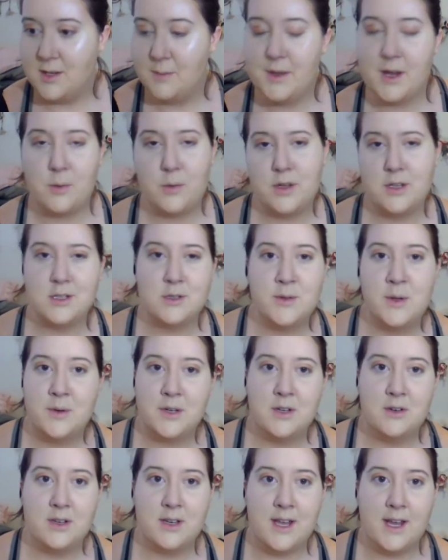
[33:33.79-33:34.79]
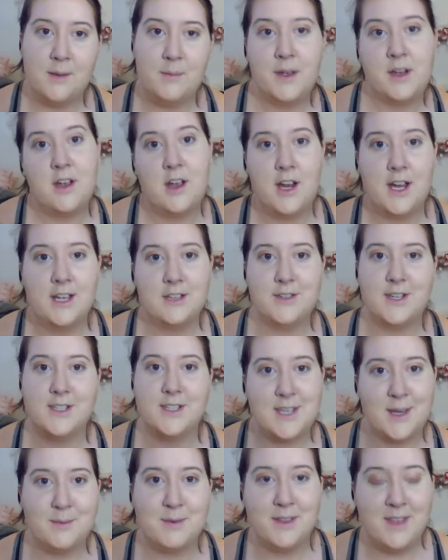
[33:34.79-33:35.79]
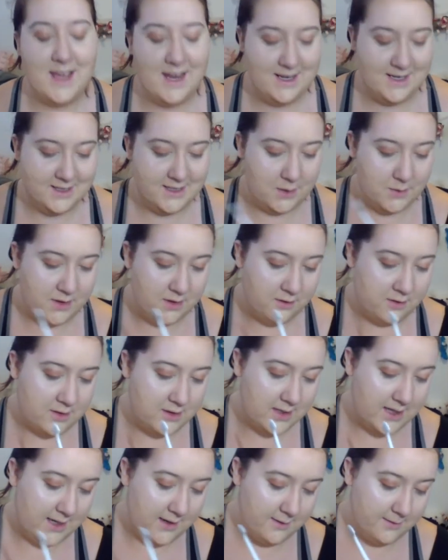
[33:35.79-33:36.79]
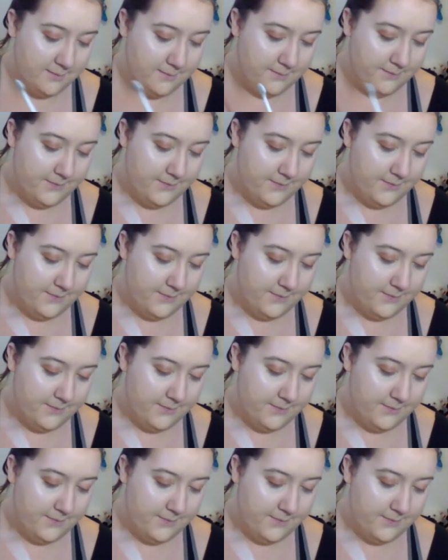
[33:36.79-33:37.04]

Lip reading: They'll be like, "Where's what we're doing today?" I'm like, all right, so I skip to the end to see what it looks like.